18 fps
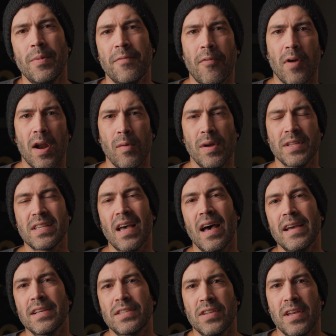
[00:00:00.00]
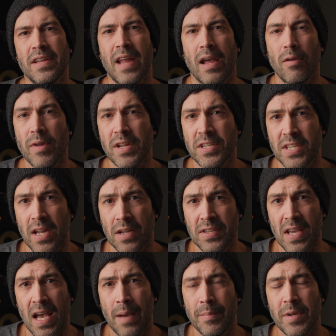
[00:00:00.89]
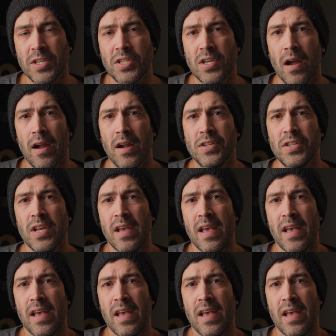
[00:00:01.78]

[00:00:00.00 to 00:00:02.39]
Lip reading: before I went to Iceland, I reached out to Omnicharge,